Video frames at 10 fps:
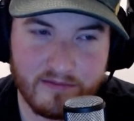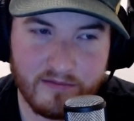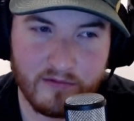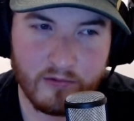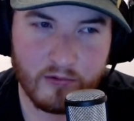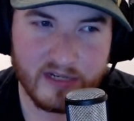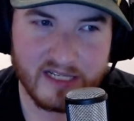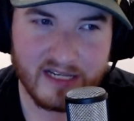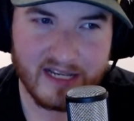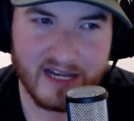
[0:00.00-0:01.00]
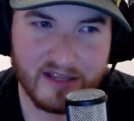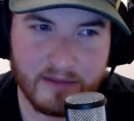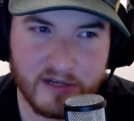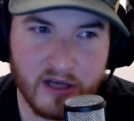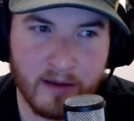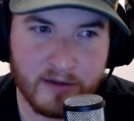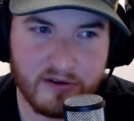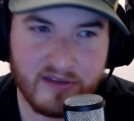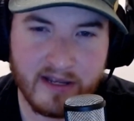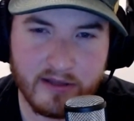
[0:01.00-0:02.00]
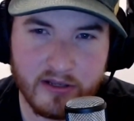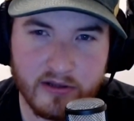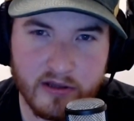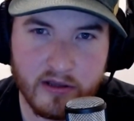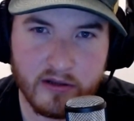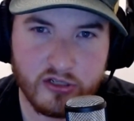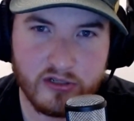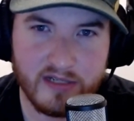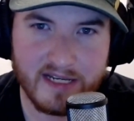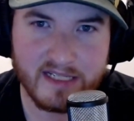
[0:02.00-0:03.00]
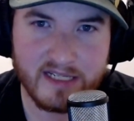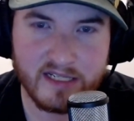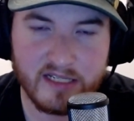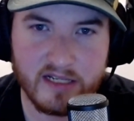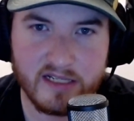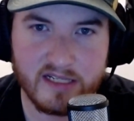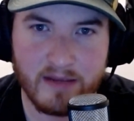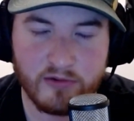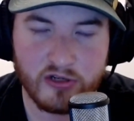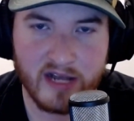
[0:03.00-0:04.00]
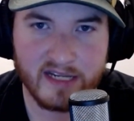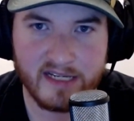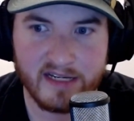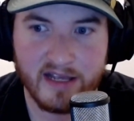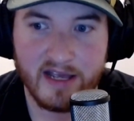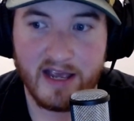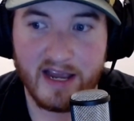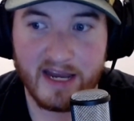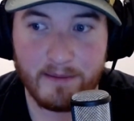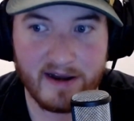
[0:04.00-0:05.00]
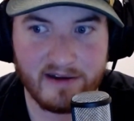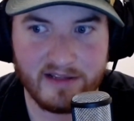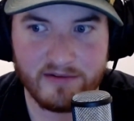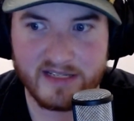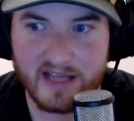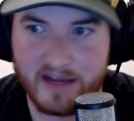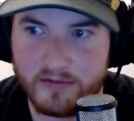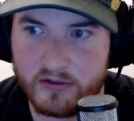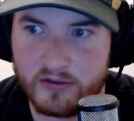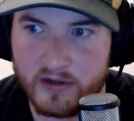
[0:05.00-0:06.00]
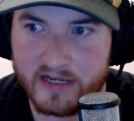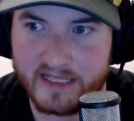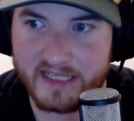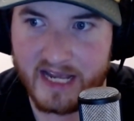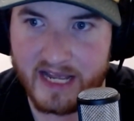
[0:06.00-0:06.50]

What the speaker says: what is it, kind of the pedometer thing, the distance, the step tracking. Apparently there was times I was walking 10,